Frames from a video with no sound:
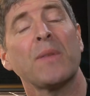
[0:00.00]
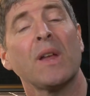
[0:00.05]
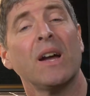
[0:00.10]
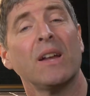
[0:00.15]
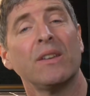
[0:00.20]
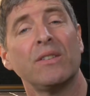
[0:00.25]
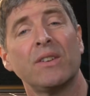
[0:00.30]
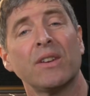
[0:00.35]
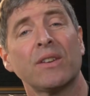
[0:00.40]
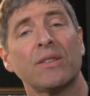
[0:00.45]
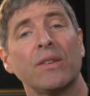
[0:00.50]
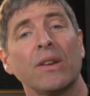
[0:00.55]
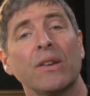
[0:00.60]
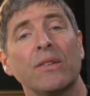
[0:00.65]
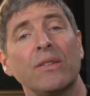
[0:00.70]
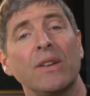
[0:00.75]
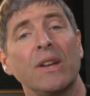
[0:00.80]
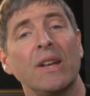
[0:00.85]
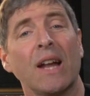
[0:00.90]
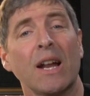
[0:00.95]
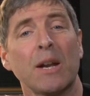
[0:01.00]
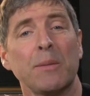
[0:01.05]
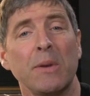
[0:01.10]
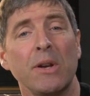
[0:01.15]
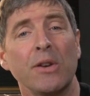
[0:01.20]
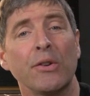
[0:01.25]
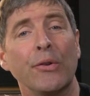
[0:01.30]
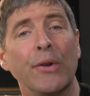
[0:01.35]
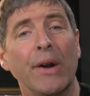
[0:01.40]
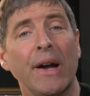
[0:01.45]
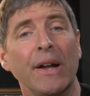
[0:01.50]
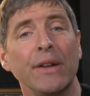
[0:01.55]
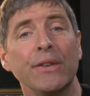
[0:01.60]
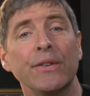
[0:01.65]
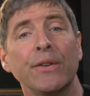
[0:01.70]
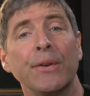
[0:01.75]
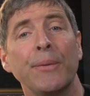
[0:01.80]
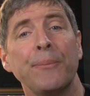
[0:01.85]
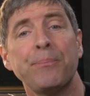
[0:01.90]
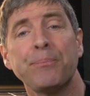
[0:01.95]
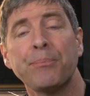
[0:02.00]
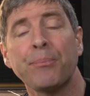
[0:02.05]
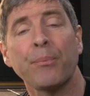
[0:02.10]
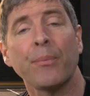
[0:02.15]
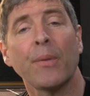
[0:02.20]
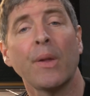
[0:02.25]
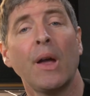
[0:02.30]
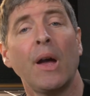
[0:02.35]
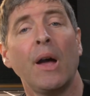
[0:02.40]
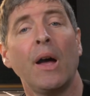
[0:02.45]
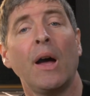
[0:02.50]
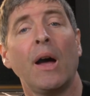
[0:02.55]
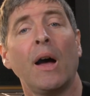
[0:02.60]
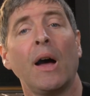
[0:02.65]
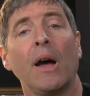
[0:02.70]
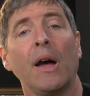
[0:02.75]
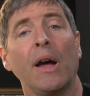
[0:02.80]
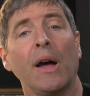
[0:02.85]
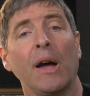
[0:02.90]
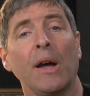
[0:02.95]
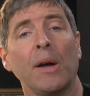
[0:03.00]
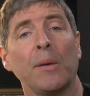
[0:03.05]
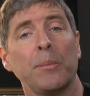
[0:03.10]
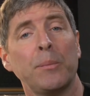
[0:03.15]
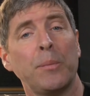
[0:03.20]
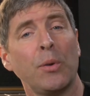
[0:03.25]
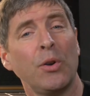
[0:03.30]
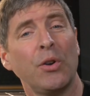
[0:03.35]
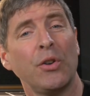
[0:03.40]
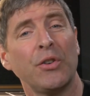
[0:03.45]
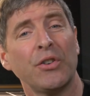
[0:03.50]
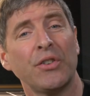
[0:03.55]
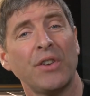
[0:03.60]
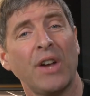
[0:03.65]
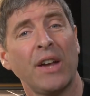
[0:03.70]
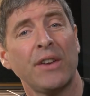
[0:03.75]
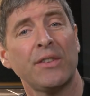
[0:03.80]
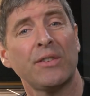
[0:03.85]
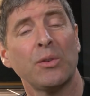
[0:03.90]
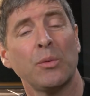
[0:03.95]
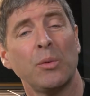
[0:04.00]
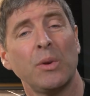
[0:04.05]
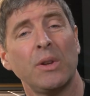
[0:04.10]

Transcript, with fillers: and 660 nanometer reds. Uh, put it under test